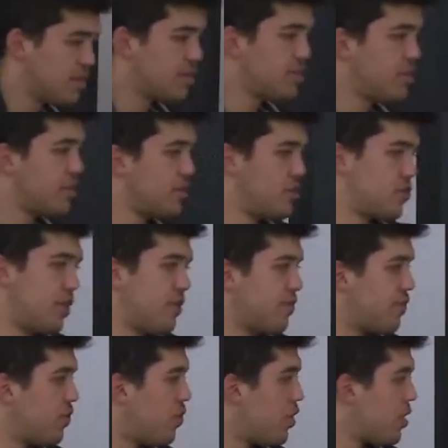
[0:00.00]
the constraint
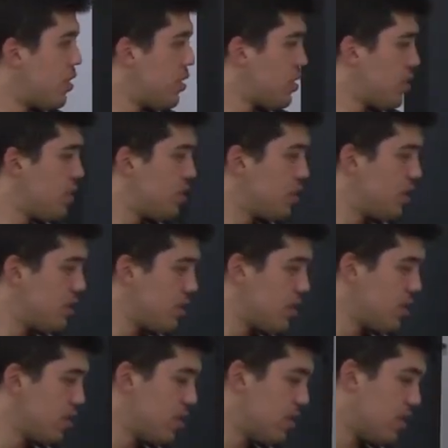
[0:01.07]
for
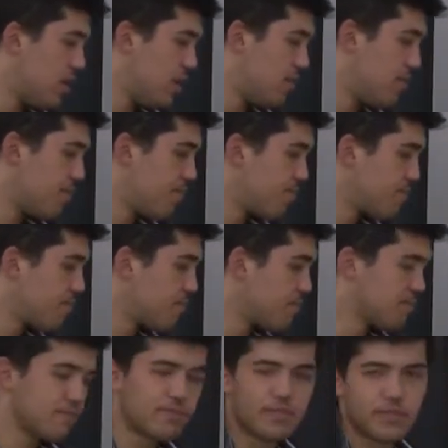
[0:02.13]
pound
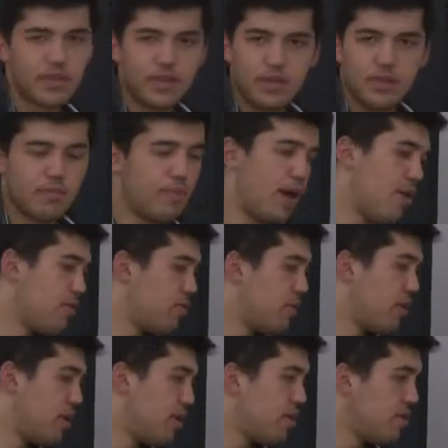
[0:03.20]

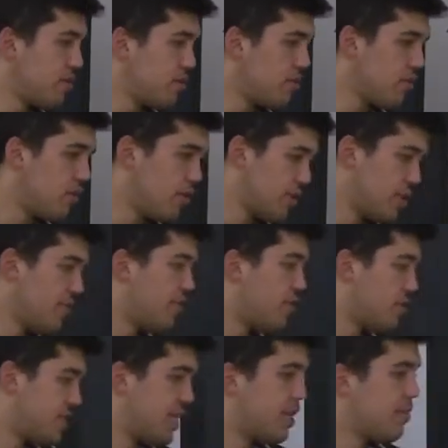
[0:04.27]
1E, or the
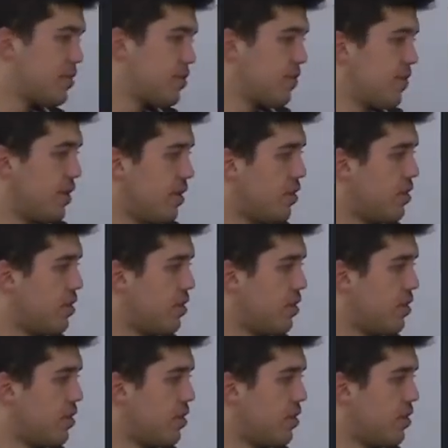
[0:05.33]
first element of E.